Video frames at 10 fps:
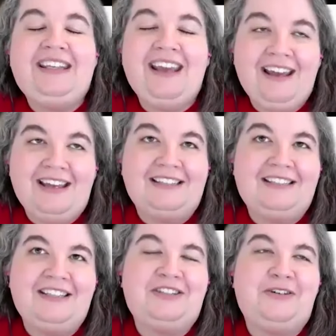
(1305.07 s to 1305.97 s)

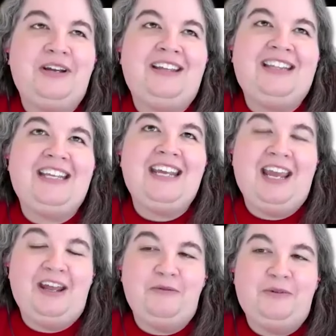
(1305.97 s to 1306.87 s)
Yes. So at the
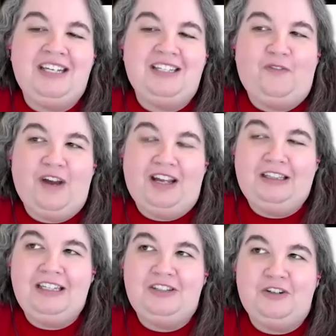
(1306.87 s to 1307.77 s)
end, when he's
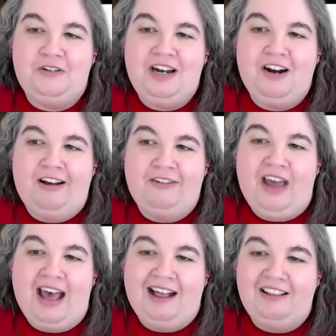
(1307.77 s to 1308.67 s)
finally turning off
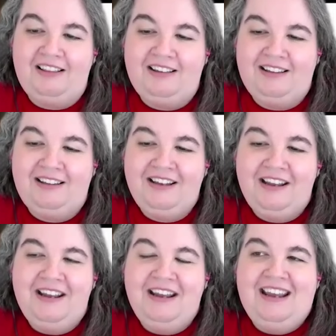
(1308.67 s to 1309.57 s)
Hal,
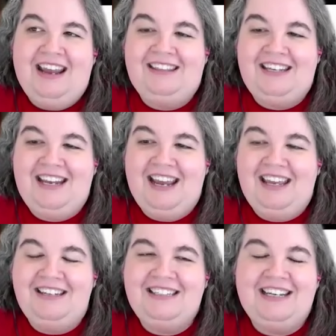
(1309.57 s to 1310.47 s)
at the
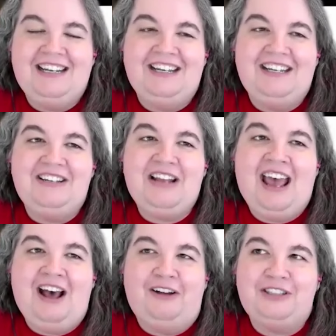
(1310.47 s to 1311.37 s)
end, uh,
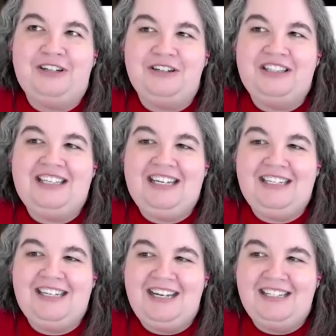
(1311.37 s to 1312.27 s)
Hal starts
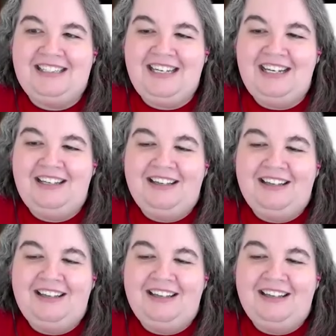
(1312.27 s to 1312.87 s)
singing Daisy,